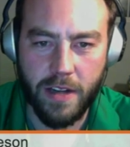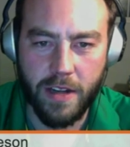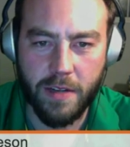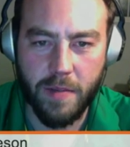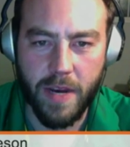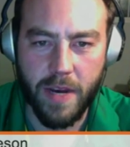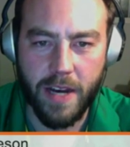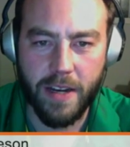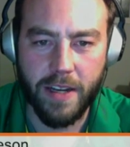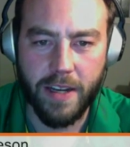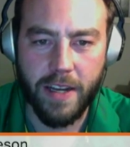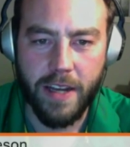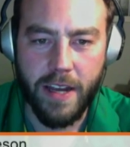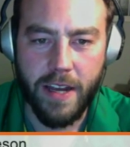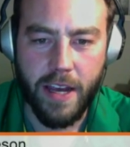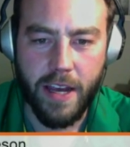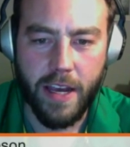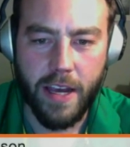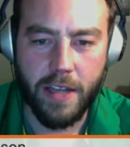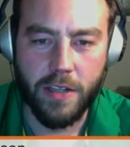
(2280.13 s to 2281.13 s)
about,
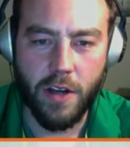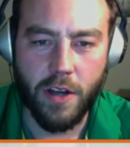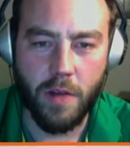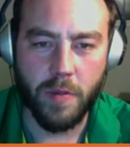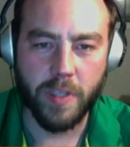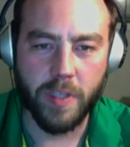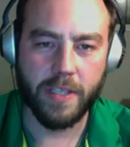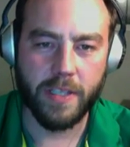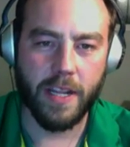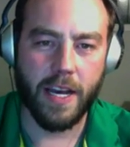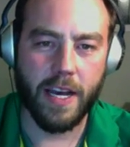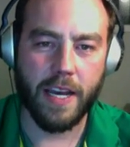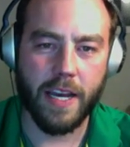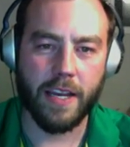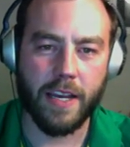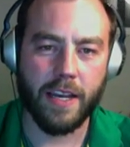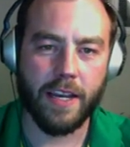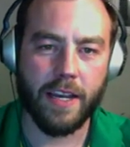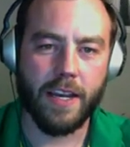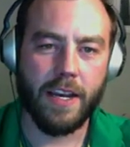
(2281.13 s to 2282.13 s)
it's almost
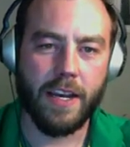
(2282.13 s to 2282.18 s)
like